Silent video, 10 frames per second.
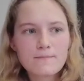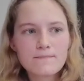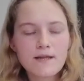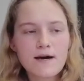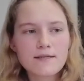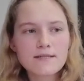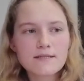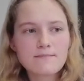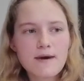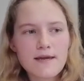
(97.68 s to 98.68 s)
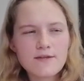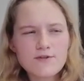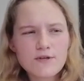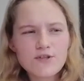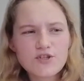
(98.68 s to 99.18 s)
Plus, my
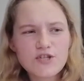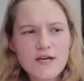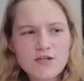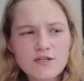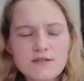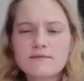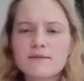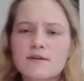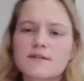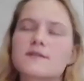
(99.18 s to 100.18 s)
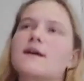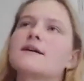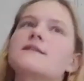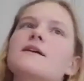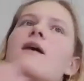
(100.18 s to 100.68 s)
interest changed because I
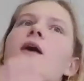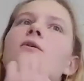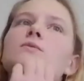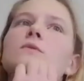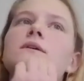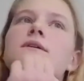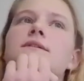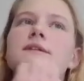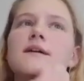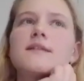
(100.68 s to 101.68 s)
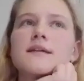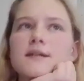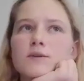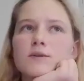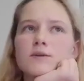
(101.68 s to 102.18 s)
don't know how it works. I think
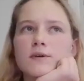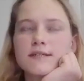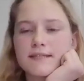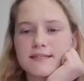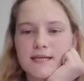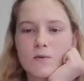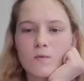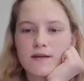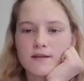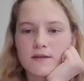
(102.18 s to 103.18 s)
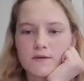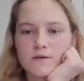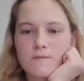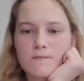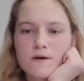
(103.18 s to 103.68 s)
it works in the same way in
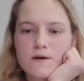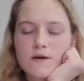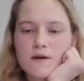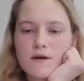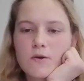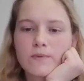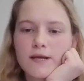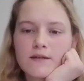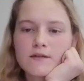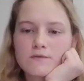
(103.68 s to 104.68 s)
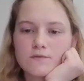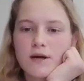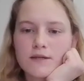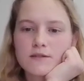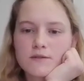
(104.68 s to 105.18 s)
Europe. You apply into
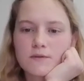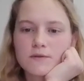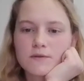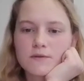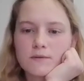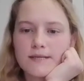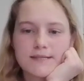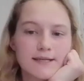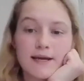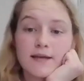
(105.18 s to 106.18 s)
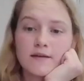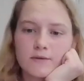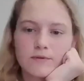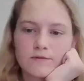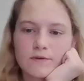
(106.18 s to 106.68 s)
grad school basically a year
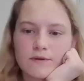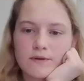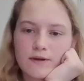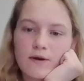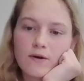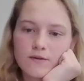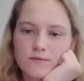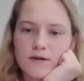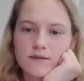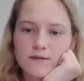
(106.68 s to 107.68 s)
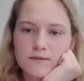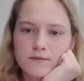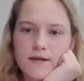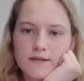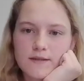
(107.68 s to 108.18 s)
before you're going to go to grad school,
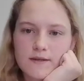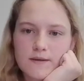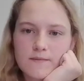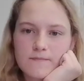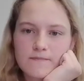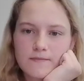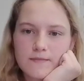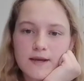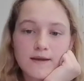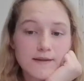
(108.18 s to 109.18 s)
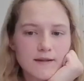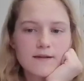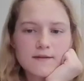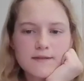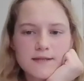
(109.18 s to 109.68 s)
right? And a
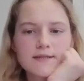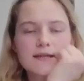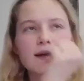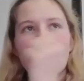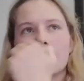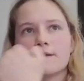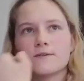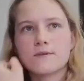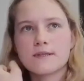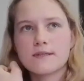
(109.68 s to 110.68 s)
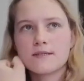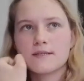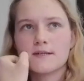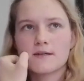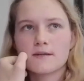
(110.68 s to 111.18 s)
lot of things can happen during
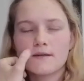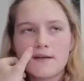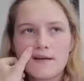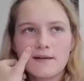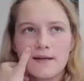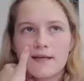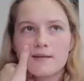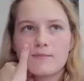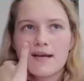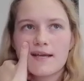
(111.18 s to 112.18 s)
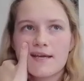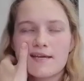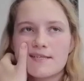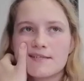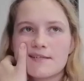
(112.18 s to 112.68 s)
this year. Like in my
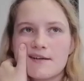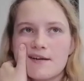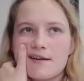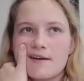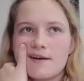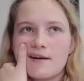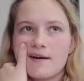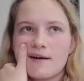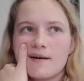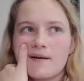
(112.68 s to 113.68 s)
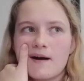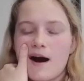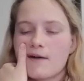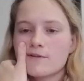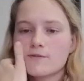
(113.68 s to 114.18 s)
case,
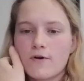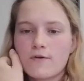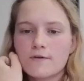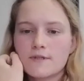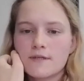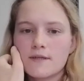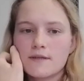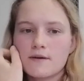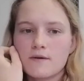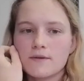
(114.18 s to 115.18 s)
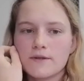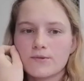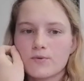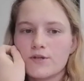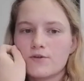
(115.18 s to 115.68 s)
I was focusing on a
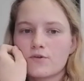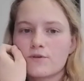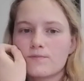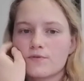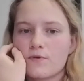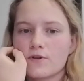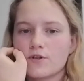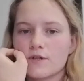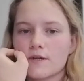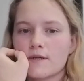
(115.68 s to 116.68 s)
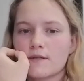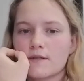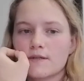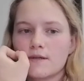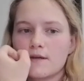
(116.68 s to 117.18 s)
research project
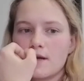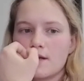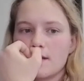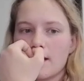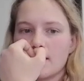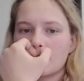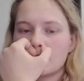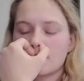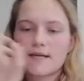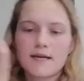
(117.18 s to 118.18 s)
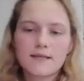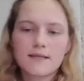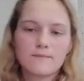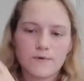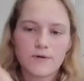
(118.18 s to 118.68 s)
that was kind of
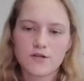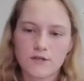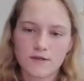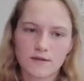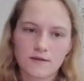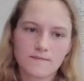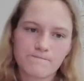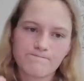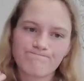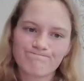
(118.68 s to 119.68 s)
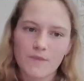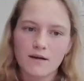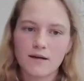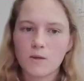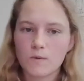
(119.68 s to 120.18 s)
bridging
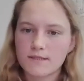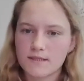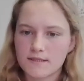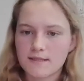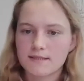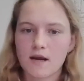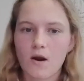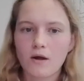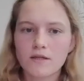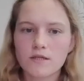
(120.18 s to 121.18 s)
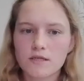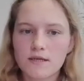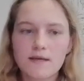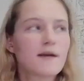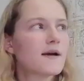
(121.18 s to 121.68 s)
linguistics and
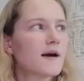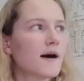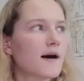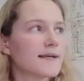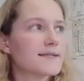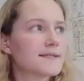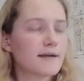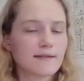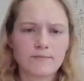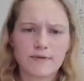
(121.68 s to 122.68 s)
psychology. I studied